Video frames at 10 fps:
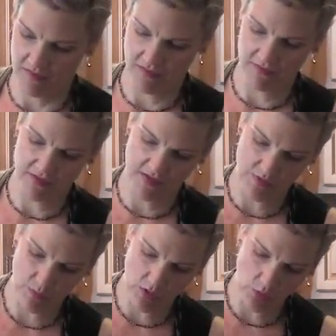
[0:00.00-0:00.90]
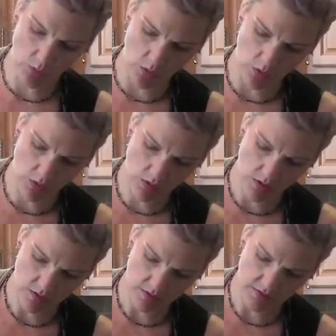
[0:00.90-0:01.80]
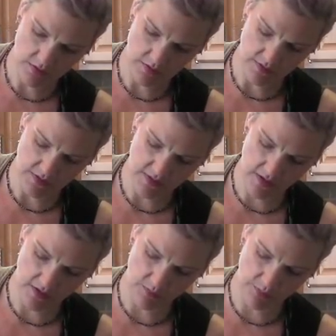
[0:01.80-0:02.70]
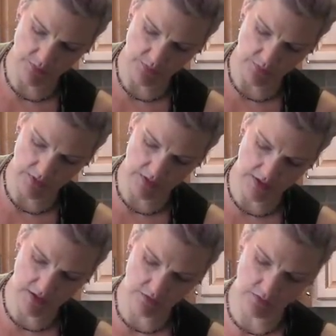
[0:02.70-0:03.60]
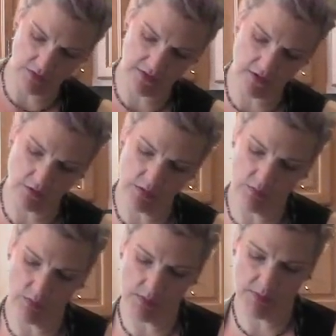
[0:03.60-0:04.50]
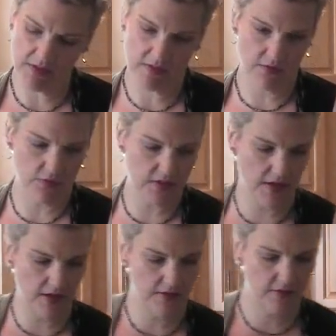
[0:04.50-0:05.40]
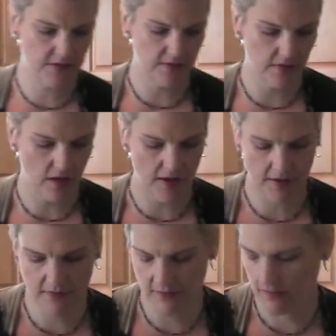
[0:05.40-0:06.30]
Give this one a whirl. It's got a pretty color like that green one we made the other day, nice and light.